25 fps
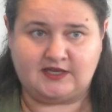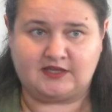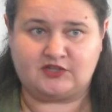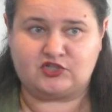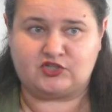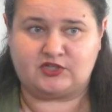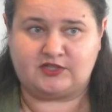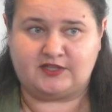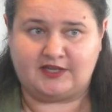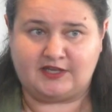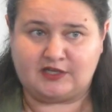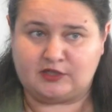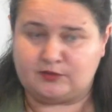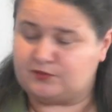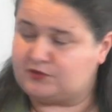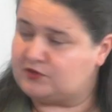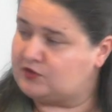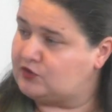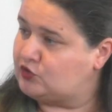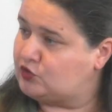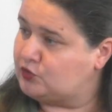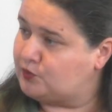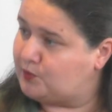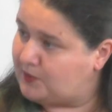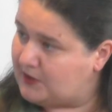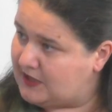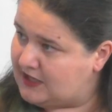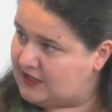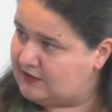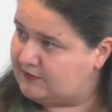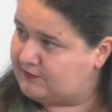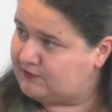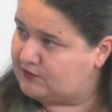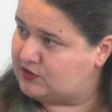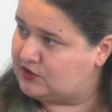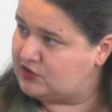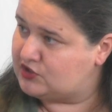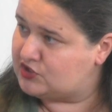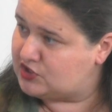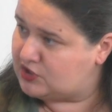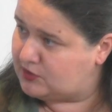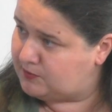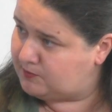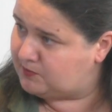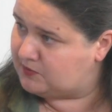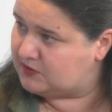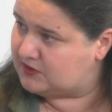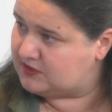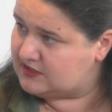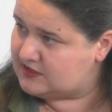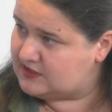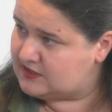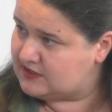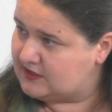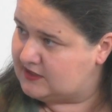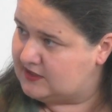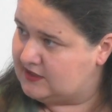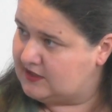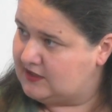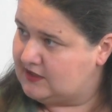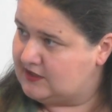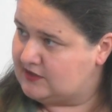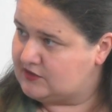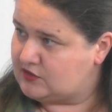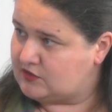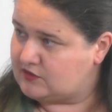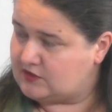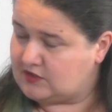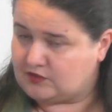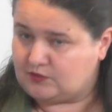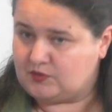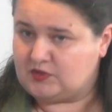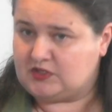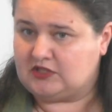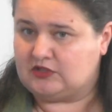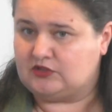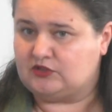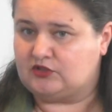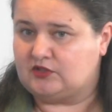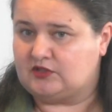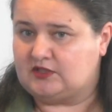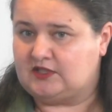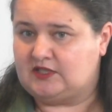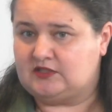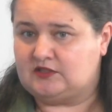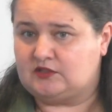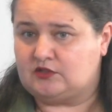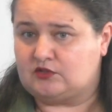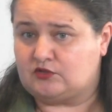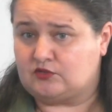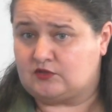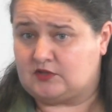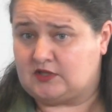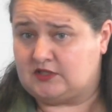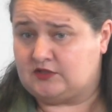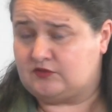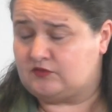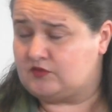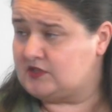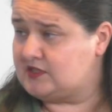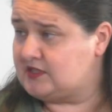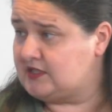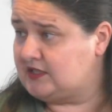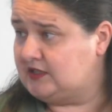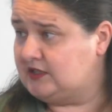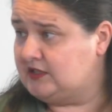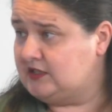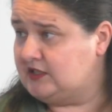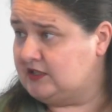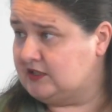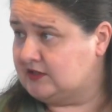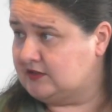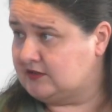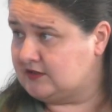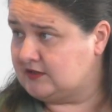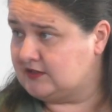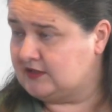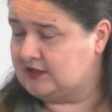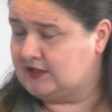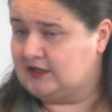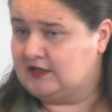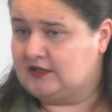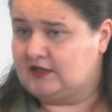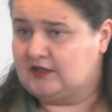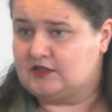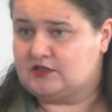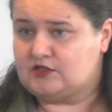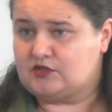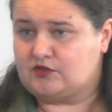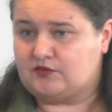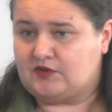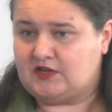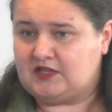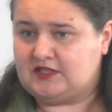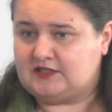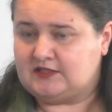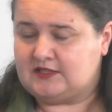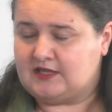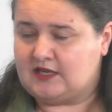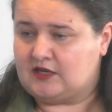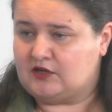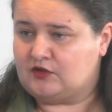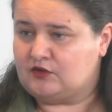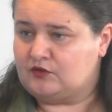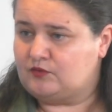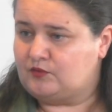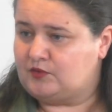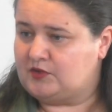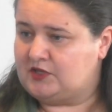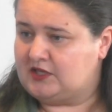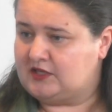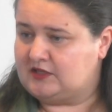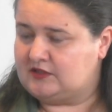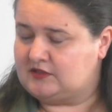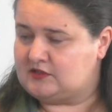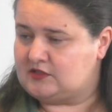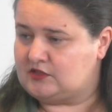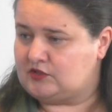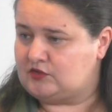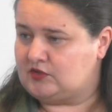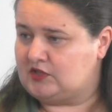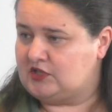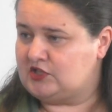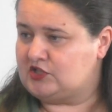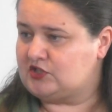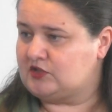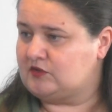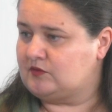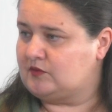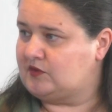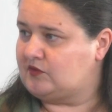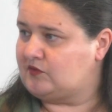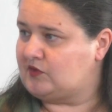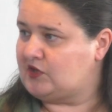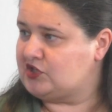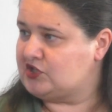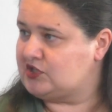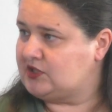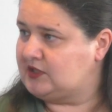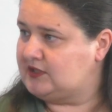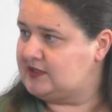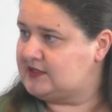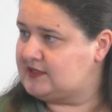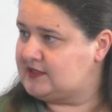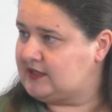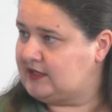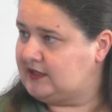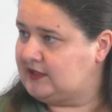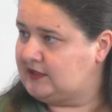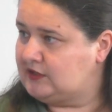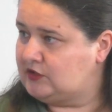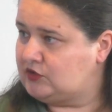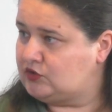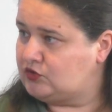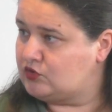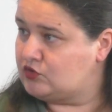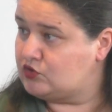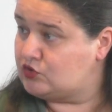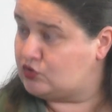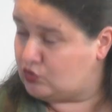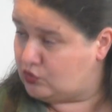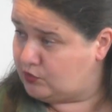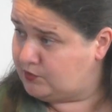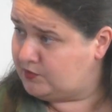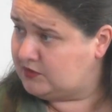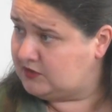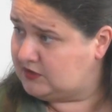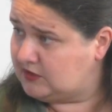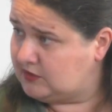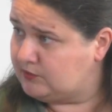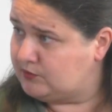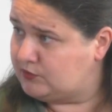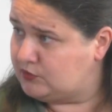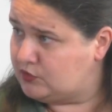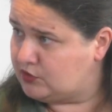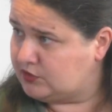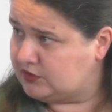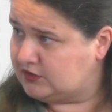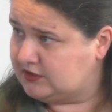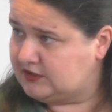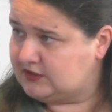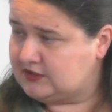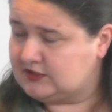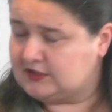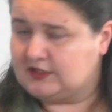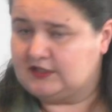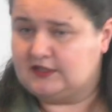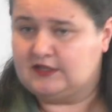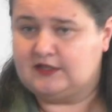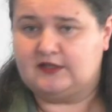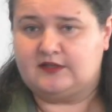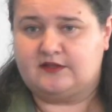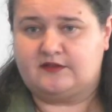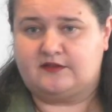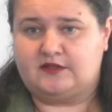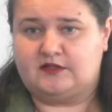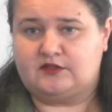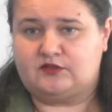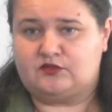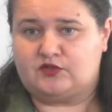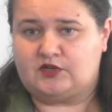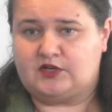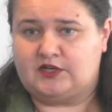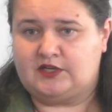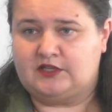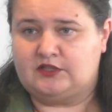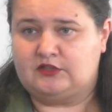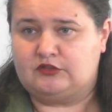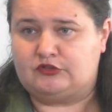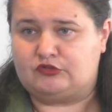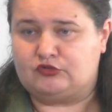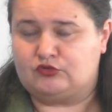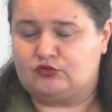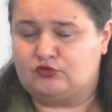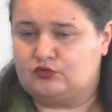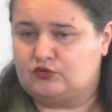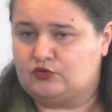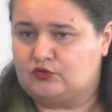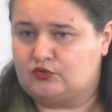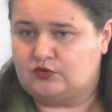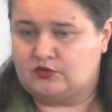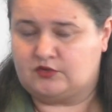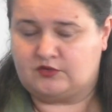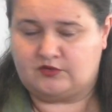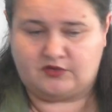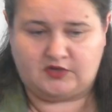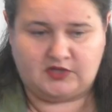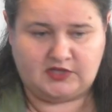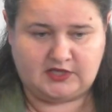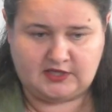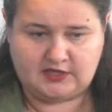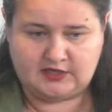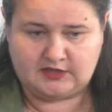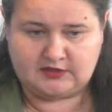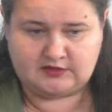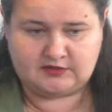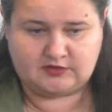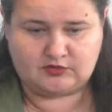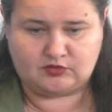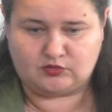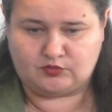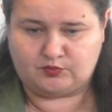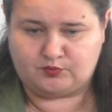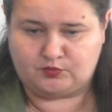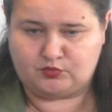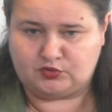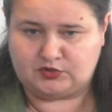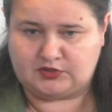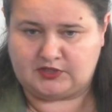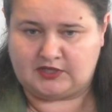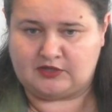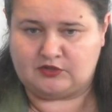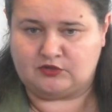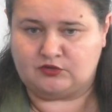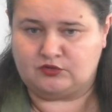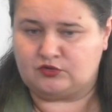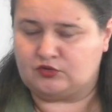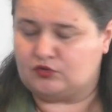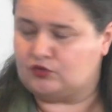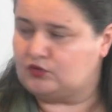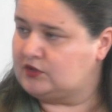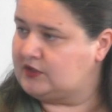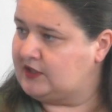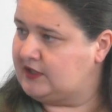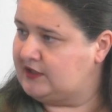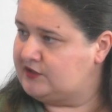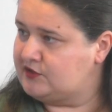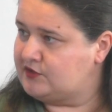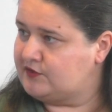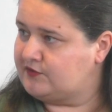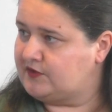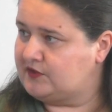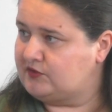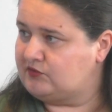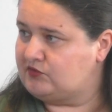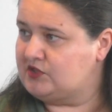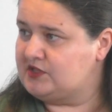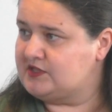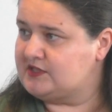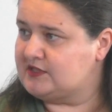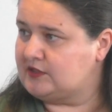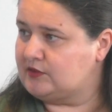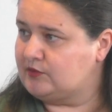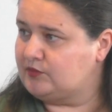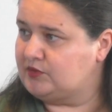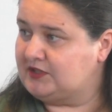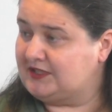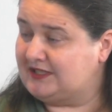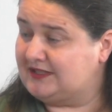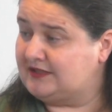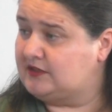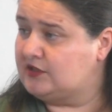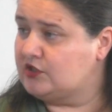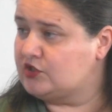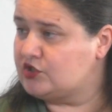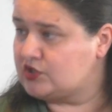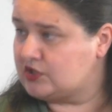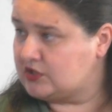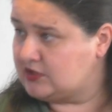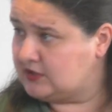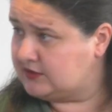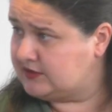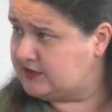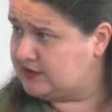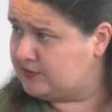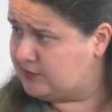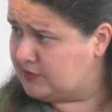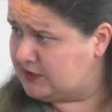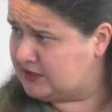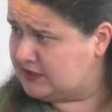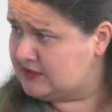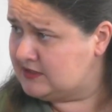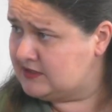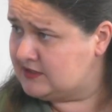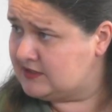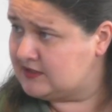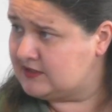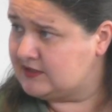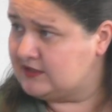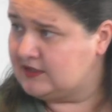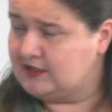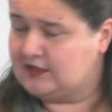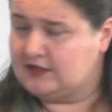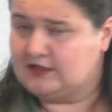actually helped to pay for the shipments so that we can donate it to countries in need. So right now, we are in a situation when Russia decided to stop it and block it. They're trying to create or put out all kinds of unreasonable additional demands.